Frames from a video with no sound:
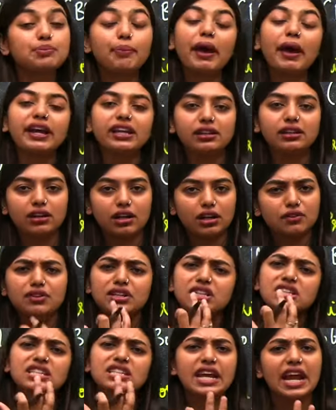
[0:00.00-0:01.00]
as pine nut,
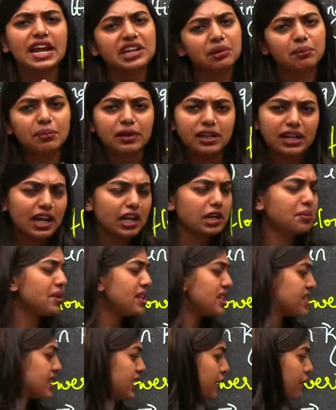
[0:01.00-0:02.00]
which is edible
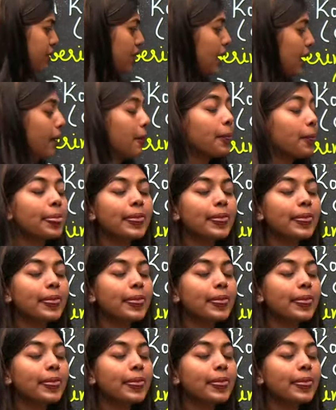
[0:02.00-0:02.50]
seed, okay.